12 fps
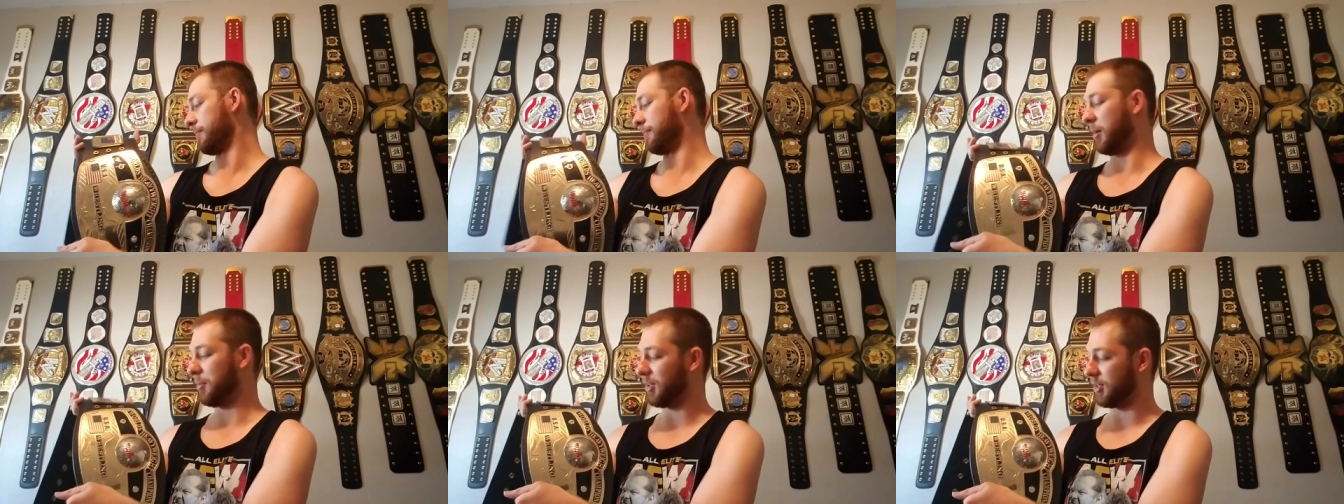
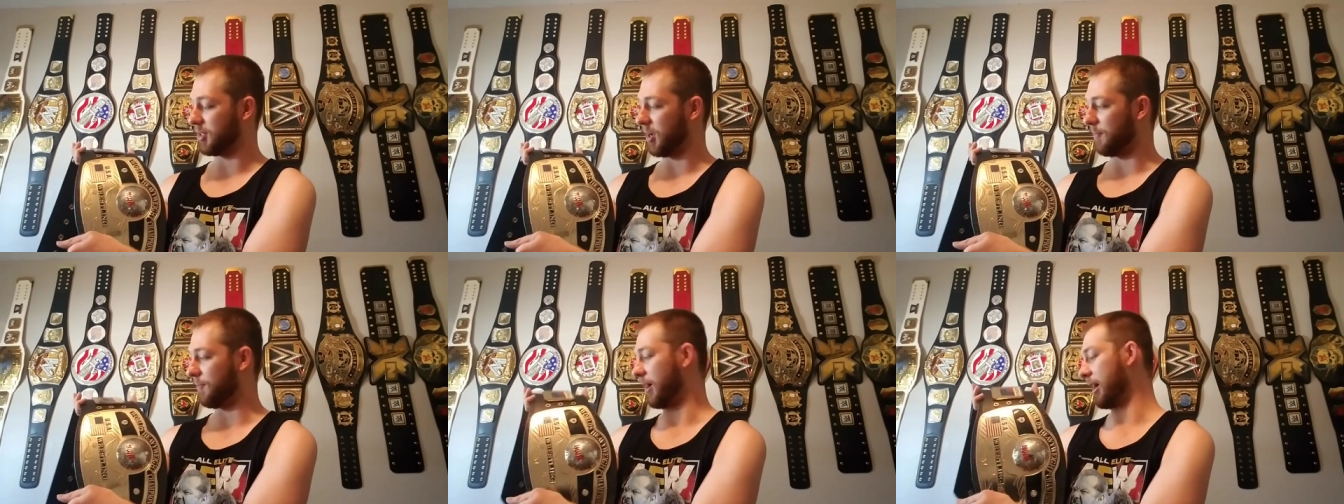maybe not
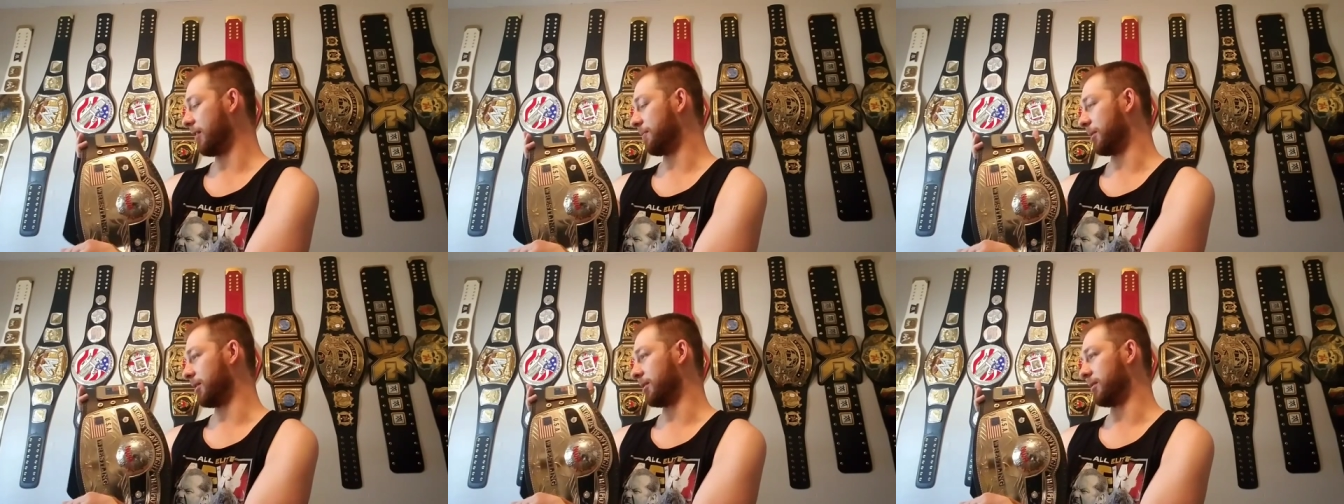top five,
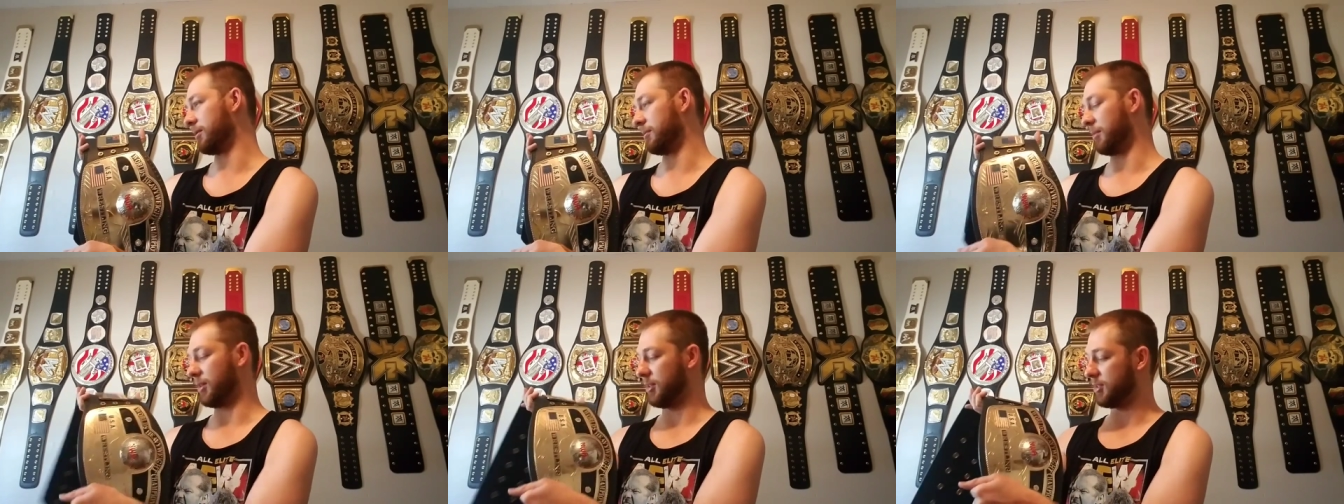but
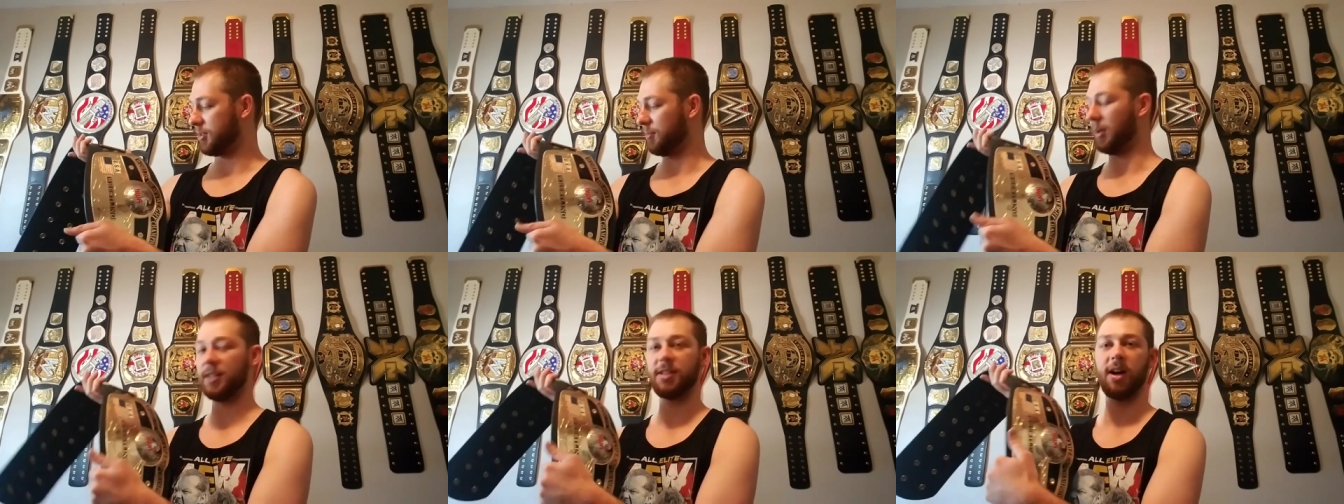but it's in
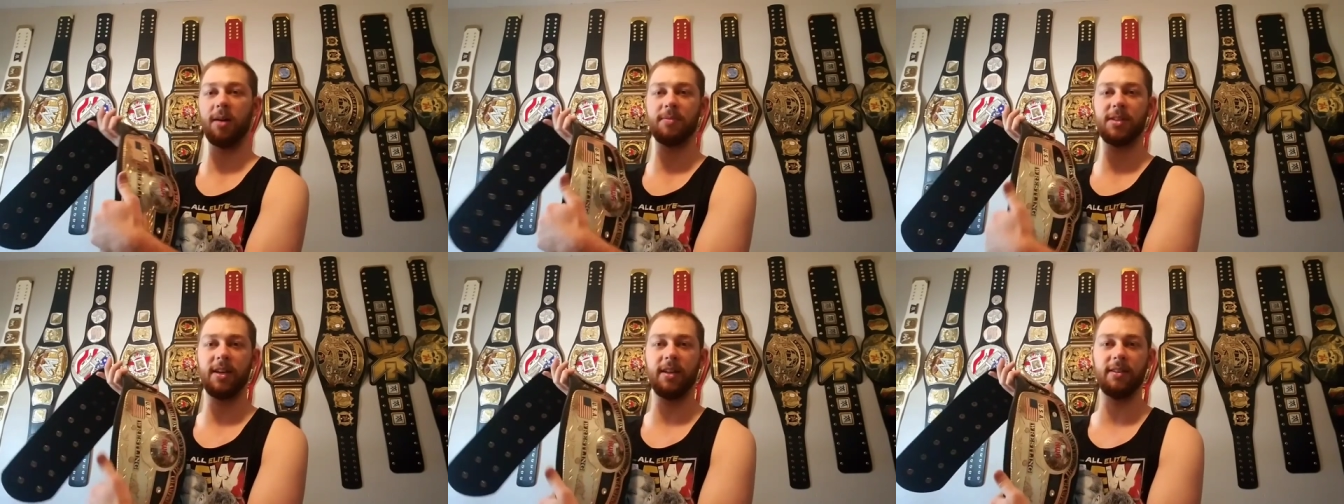my top
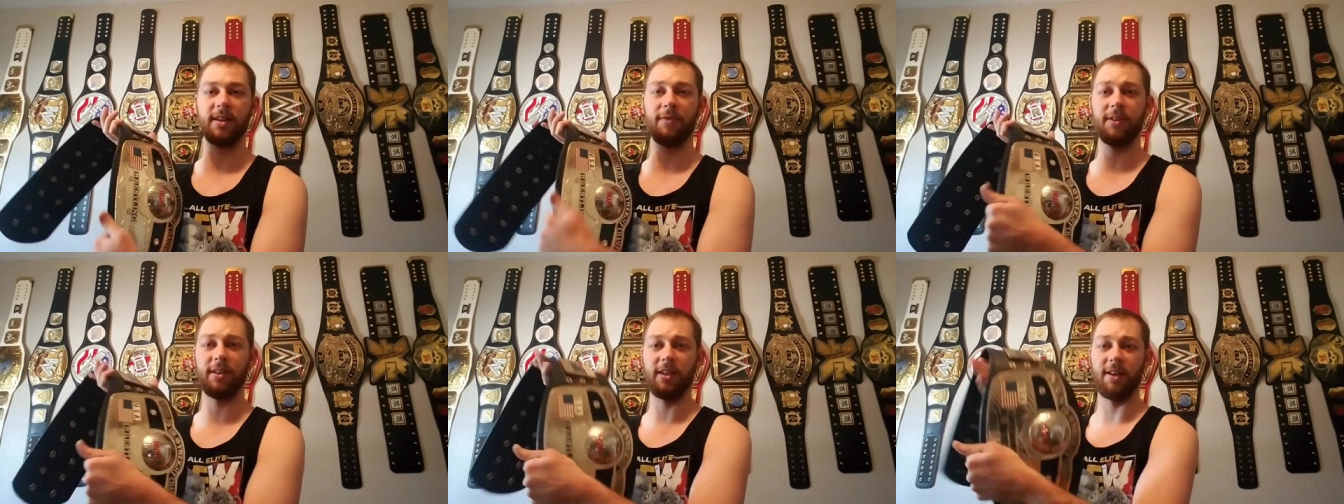10
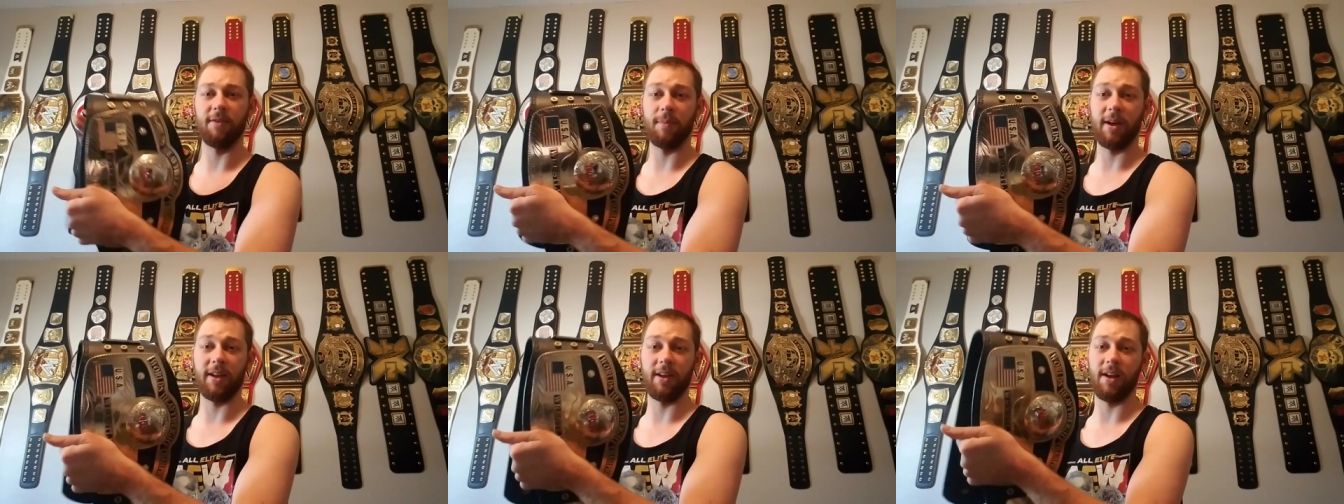definitely of
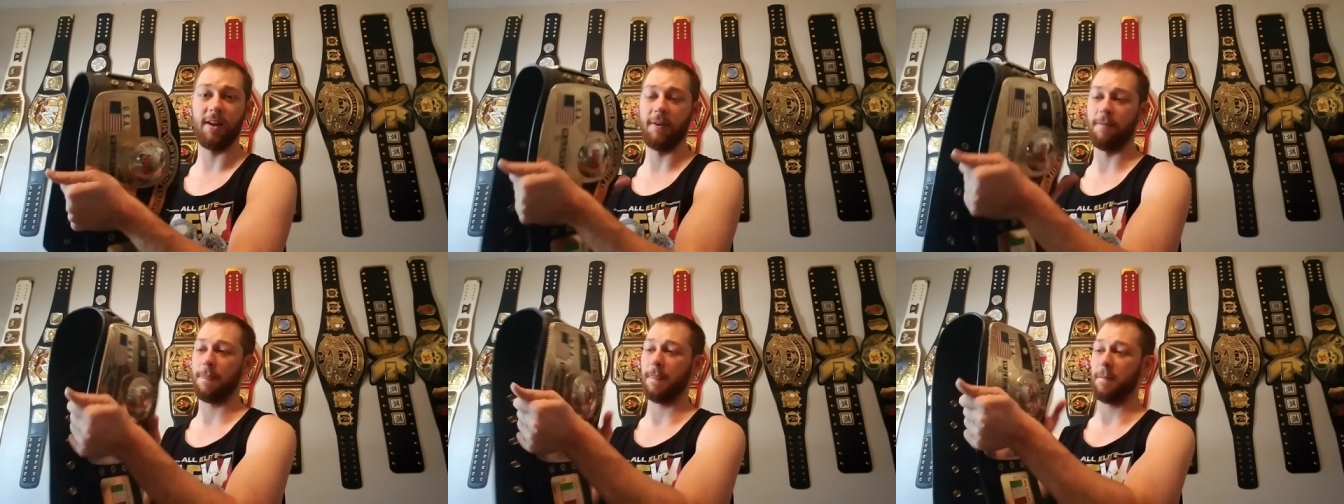my
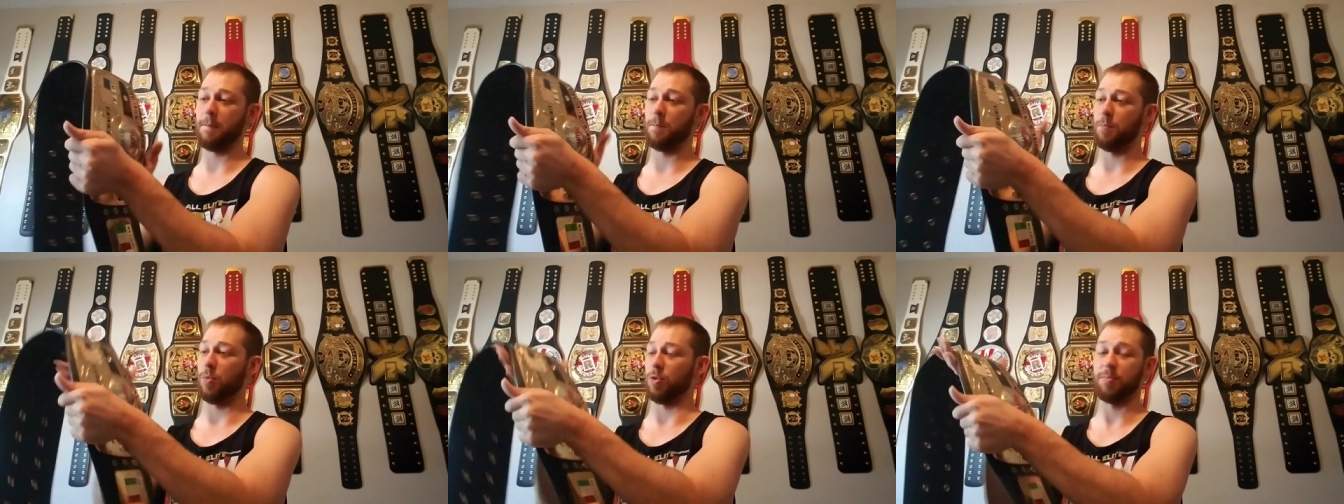uh,
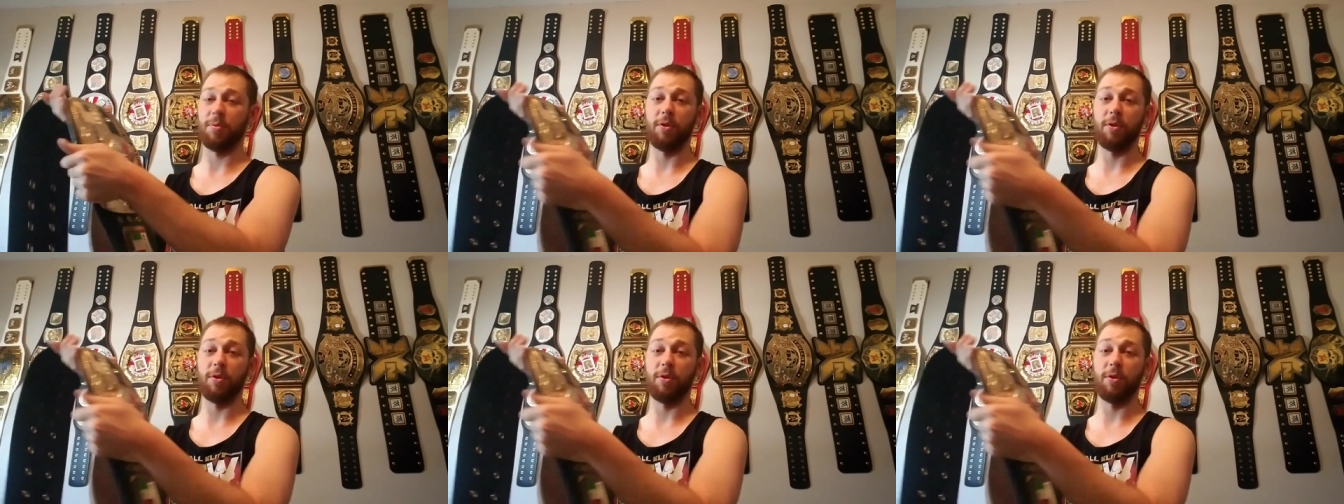most